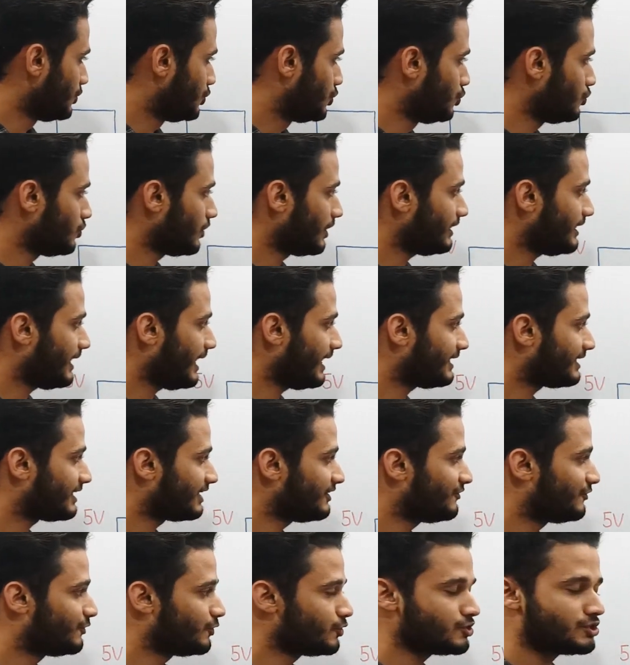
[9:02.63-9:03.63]
Do not get
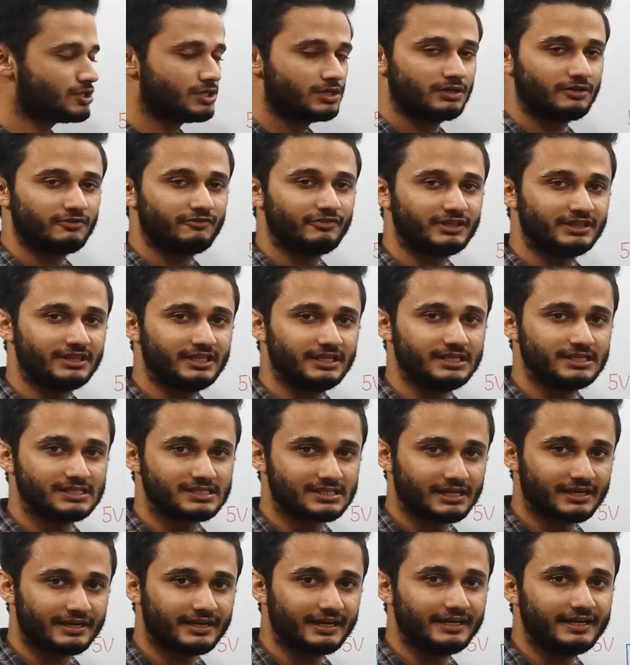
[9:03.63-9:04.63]
confused with the
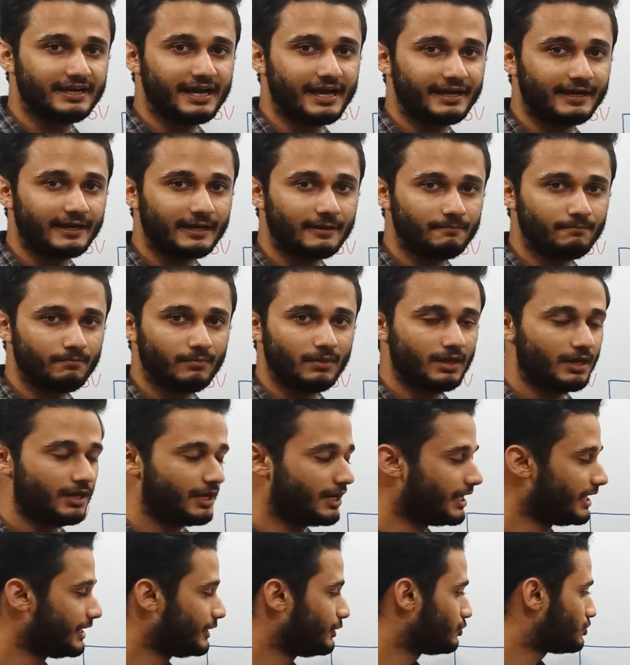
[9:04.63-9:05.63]
circuit diagram.
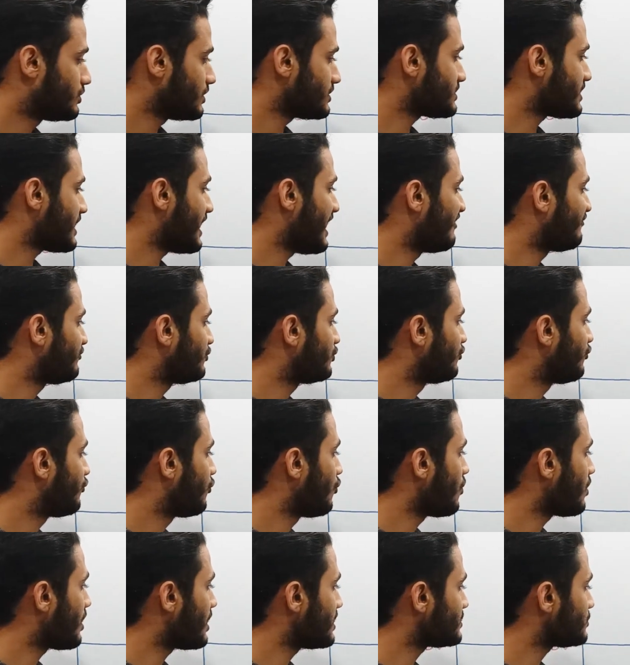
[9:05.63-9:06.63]
You just have to
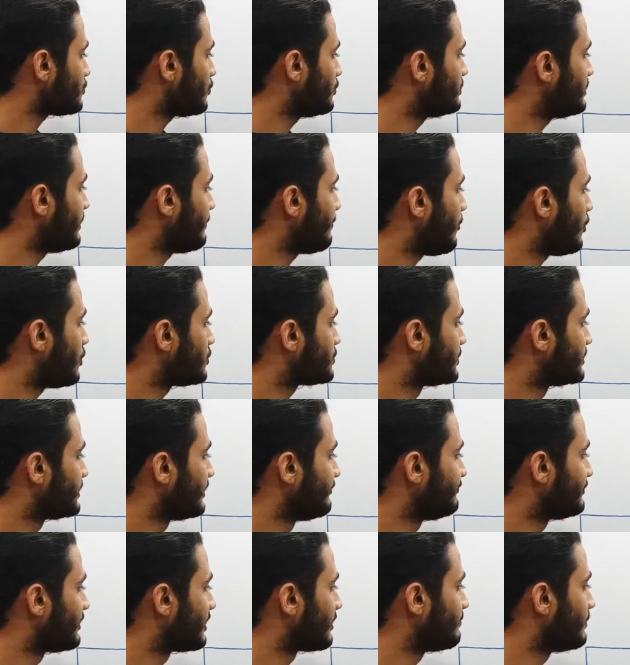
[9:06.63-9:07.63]
focus on the
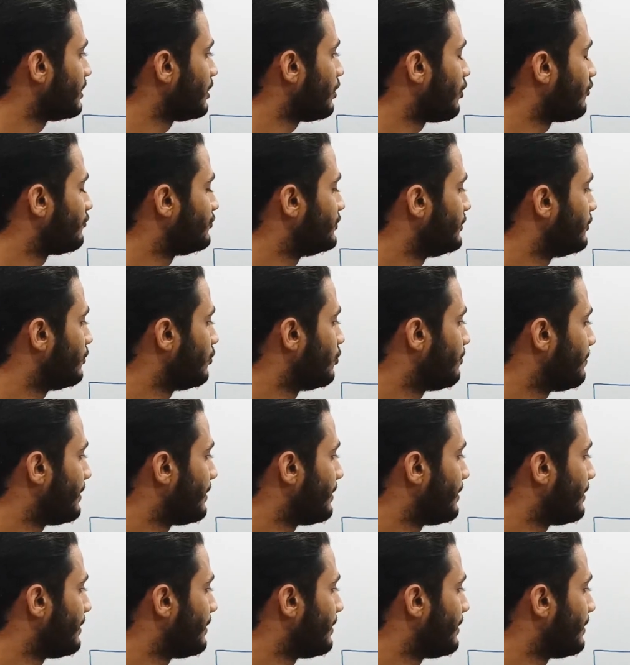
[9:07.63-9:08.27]
positive terminal of the